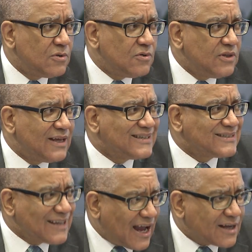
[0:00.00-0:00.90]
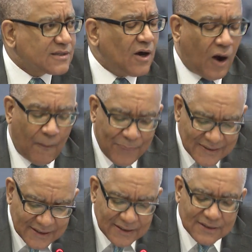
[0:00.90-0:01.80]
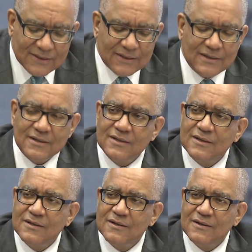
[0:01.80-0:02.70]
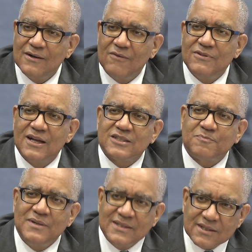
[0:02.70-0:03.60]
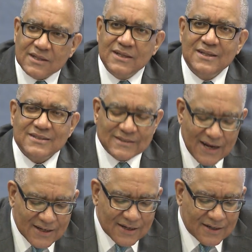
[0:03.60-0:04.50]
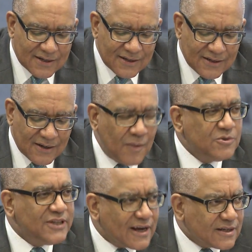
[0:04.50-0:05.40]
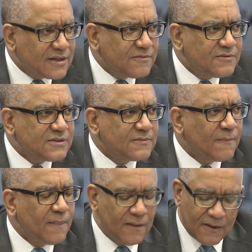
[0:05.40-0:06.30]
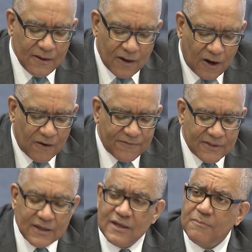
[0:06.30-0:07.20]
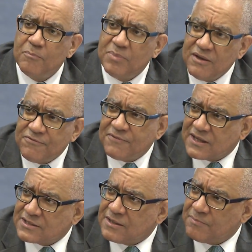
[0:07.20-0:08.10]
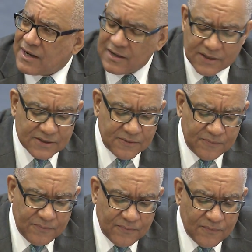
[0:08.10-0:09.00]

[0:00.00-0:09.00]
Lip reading: the exact opposite of the explicitly stated objectives of the B-fix-it mechanism